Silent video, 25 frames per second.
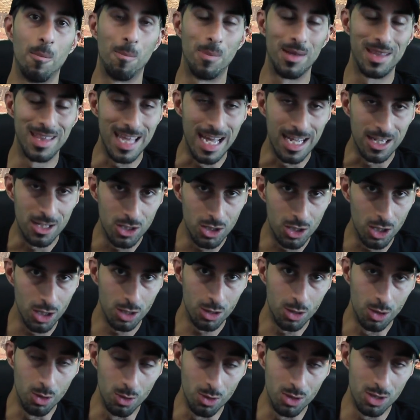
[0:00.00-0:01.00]
but that's
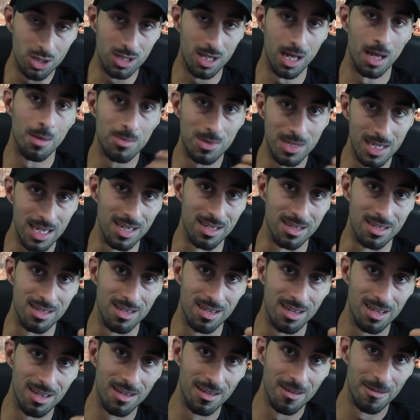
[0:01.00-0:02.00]
just who Stubbs
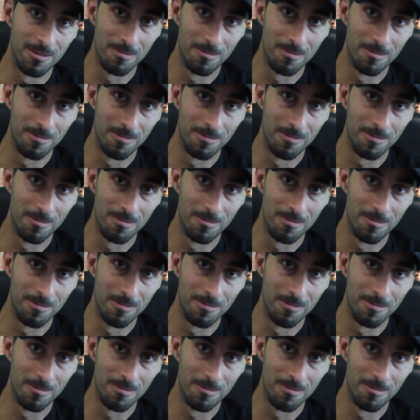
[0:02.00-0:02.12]
is.